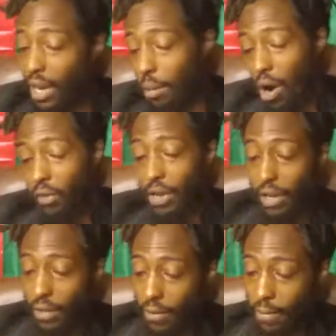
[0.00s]
come over
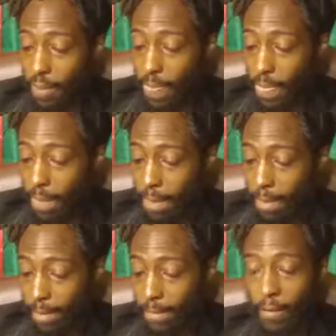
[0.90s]
here.
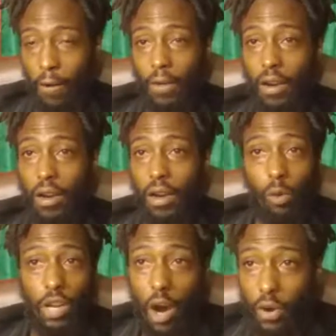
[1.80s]
You know,
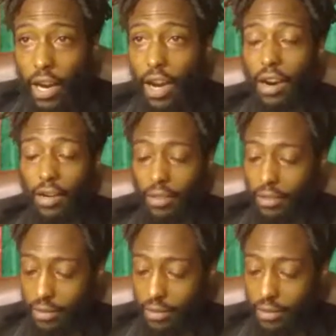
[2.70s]
we don't care.